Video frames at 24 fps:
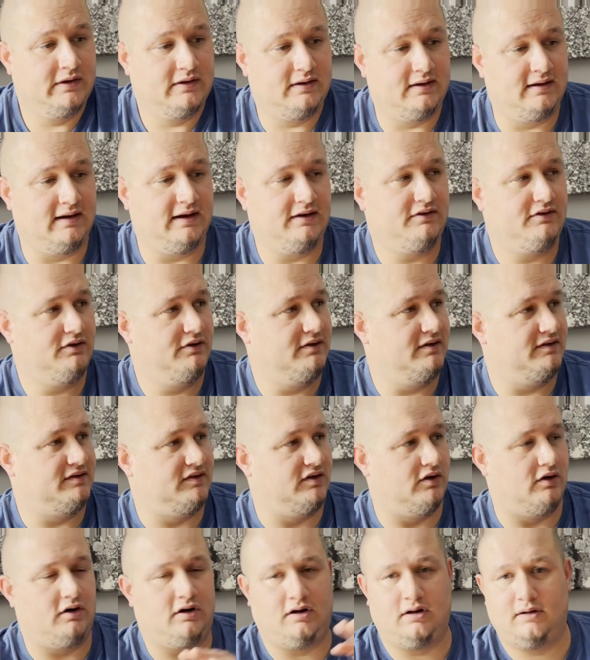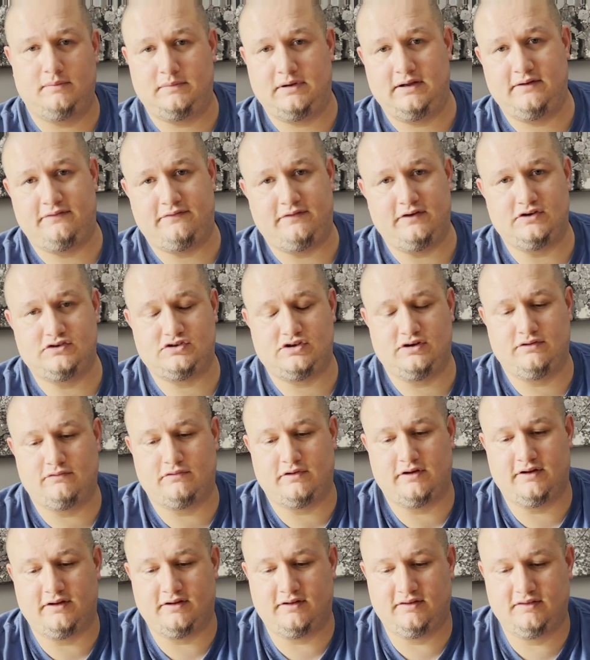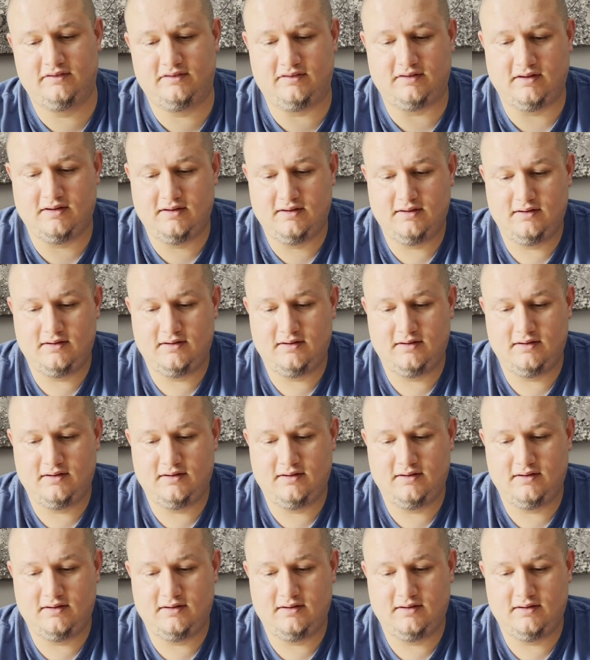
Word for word: And I do this to all my fishing reels.